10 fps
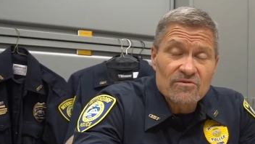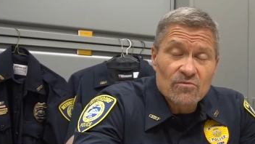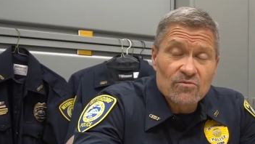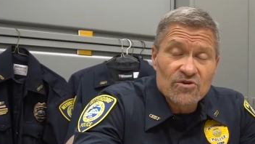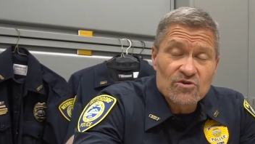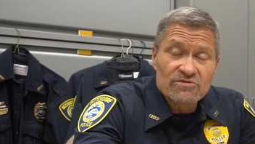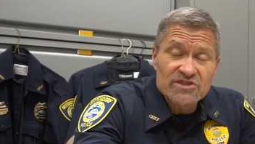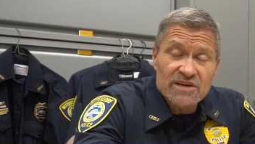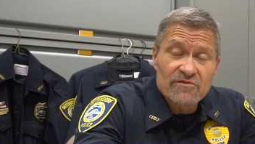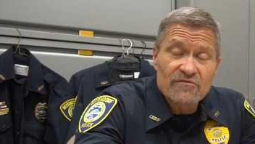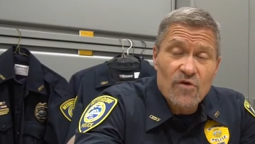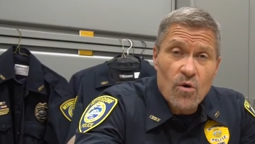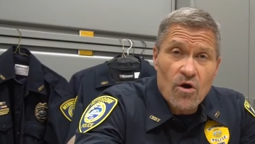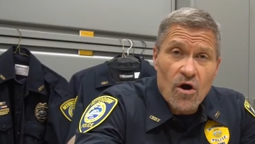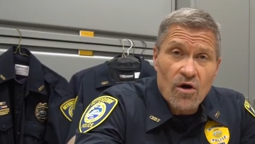when you receive a
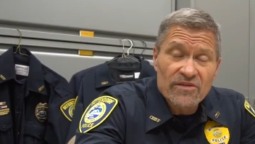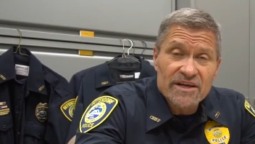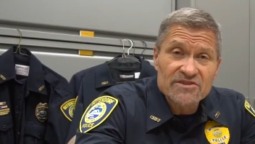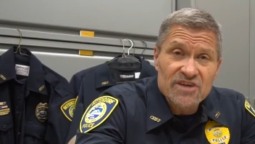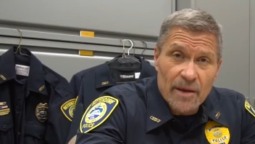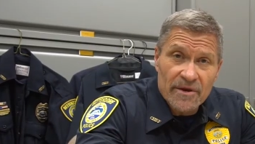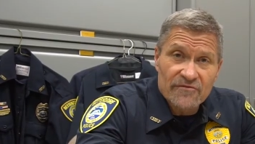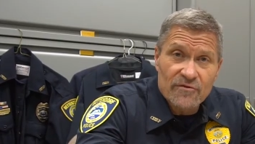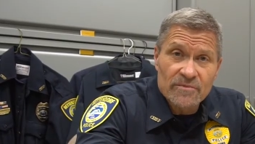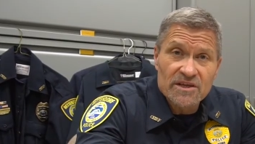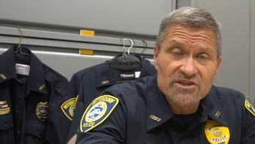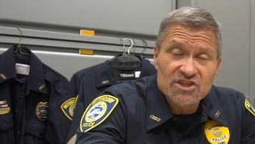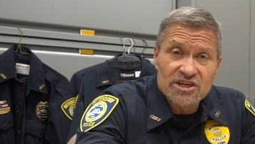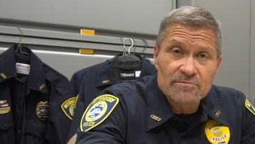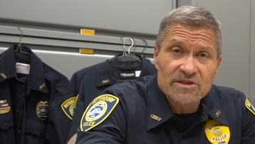phone call that it's coming from a
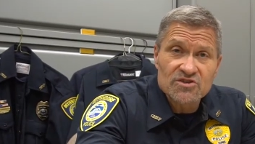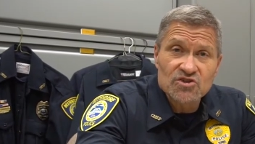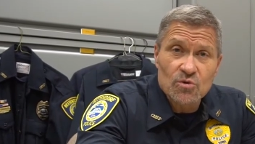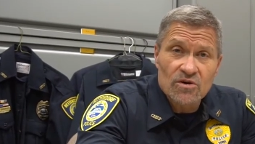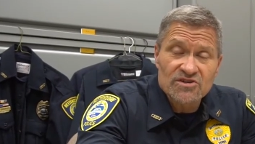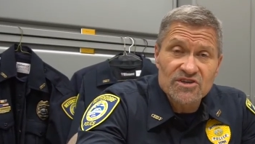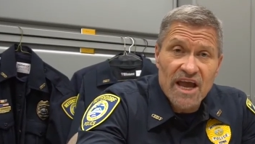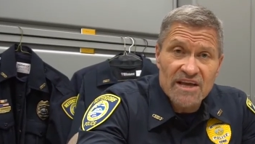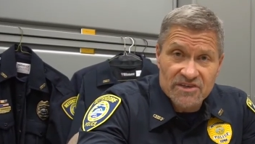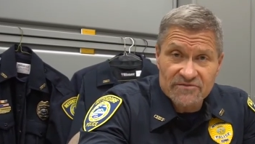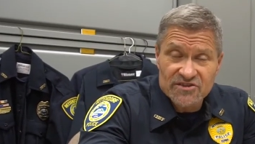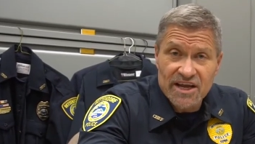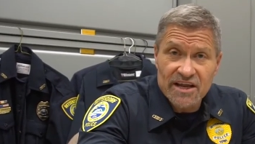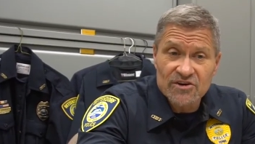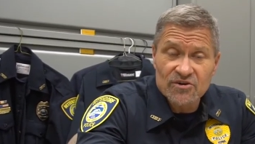legitimate source, as I've
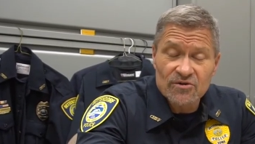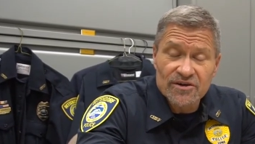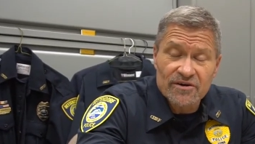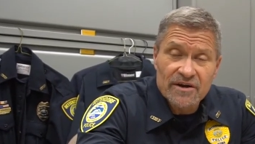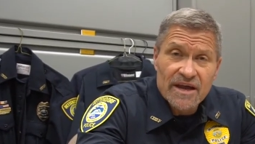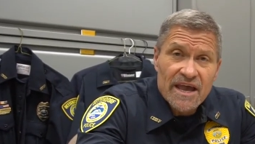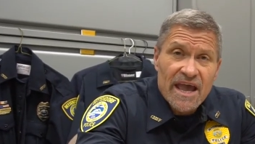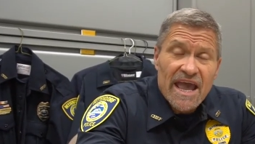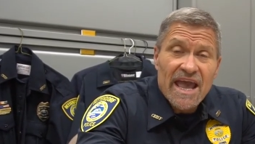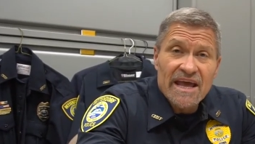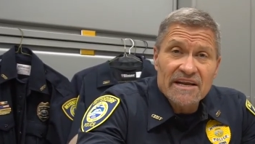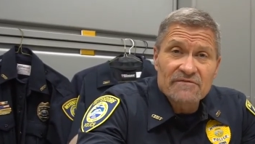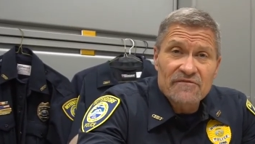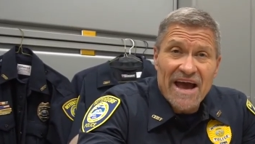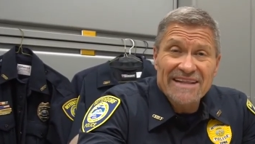stated earlier. And in
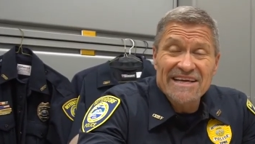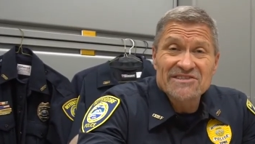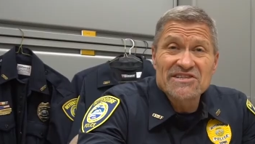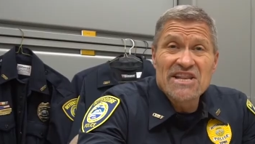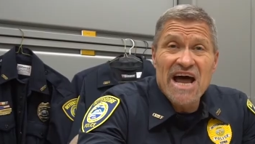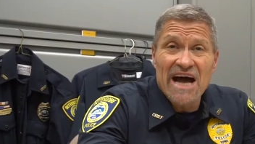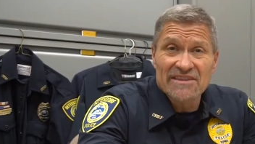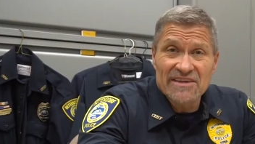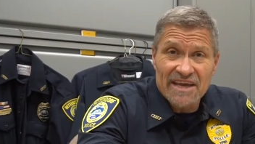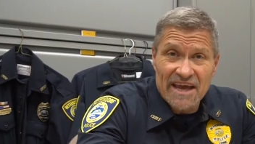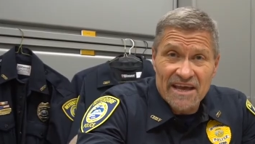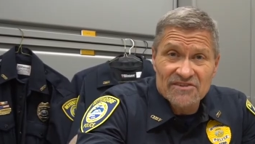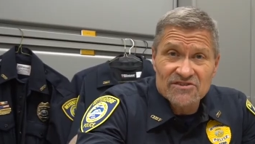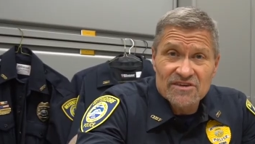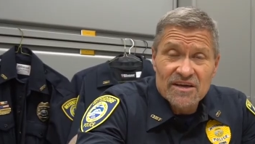fact, that's not the
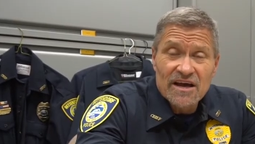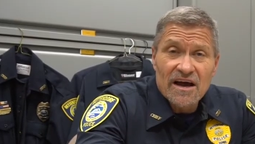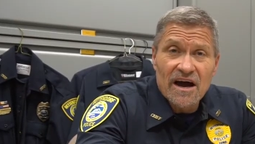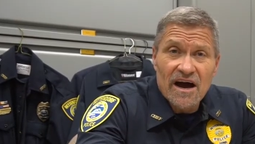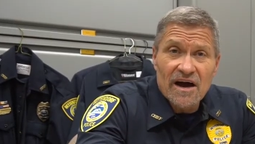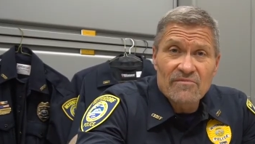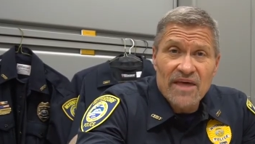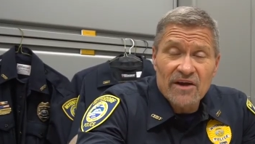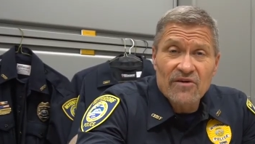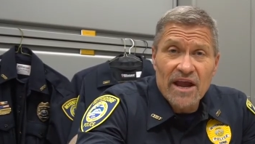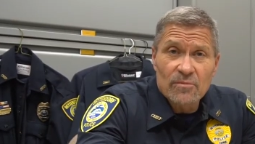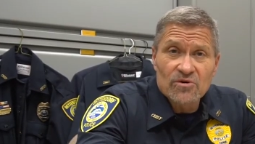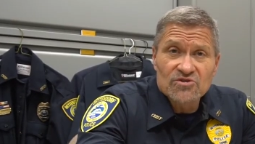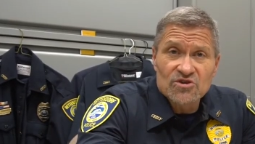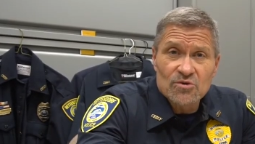case. They are
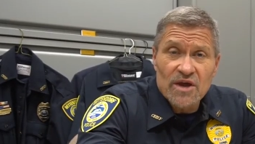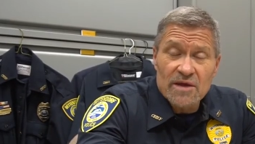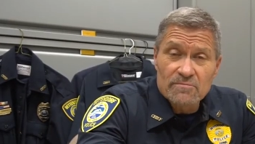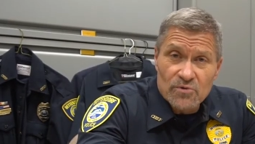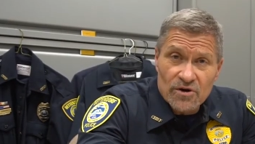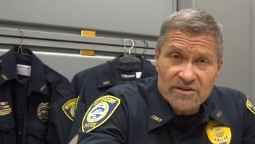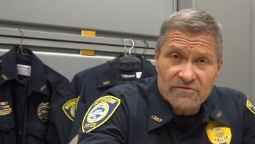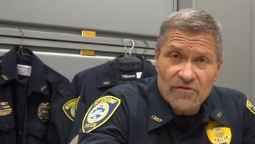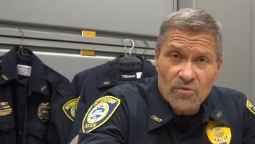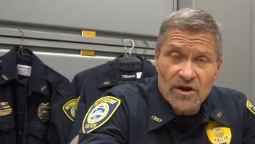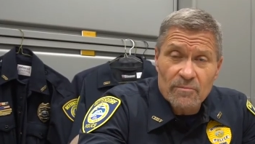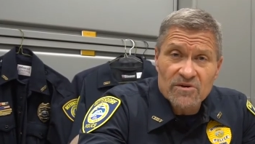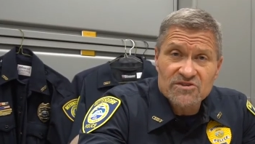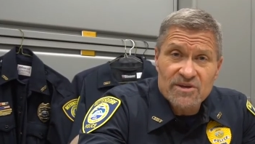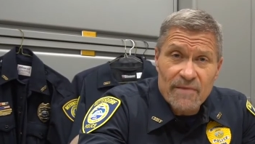able to input phone
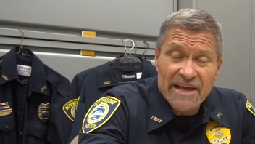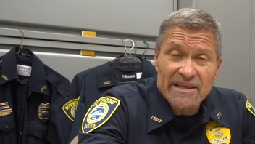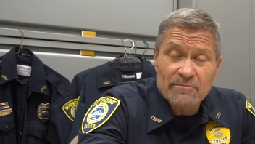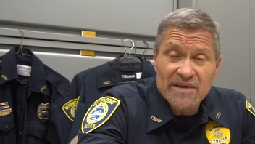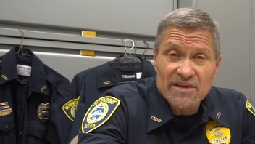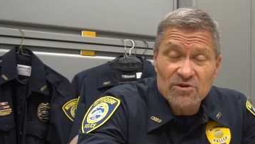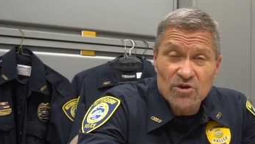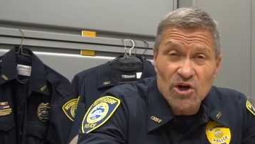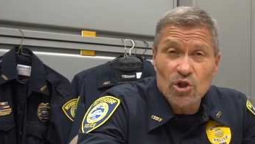numbers to make them either look